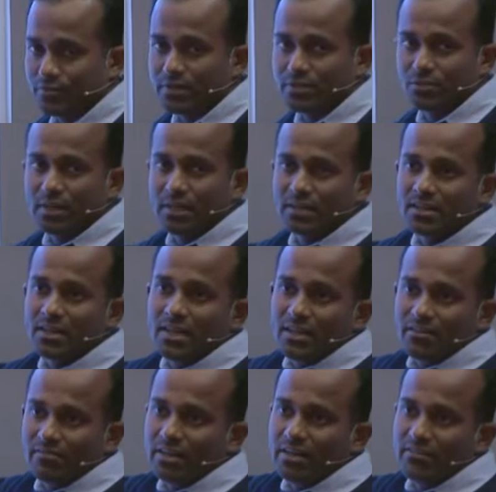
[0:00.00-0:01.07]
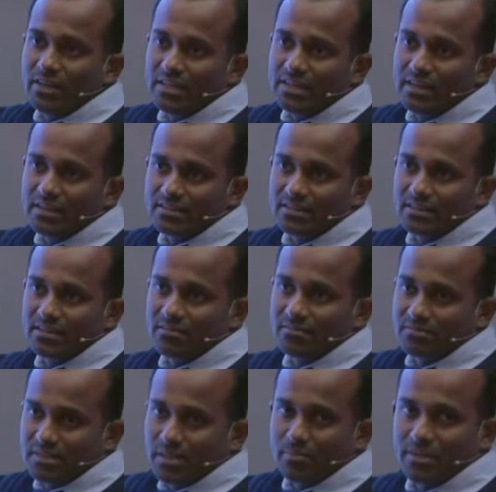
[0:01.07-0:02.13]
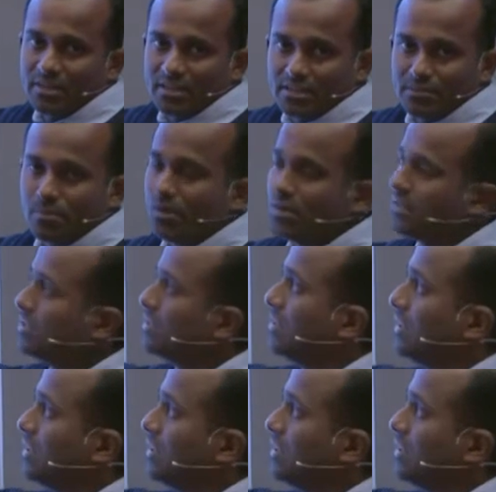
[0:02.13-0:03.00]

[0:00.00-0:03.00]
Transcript: way so that whenever it gets a SAML response,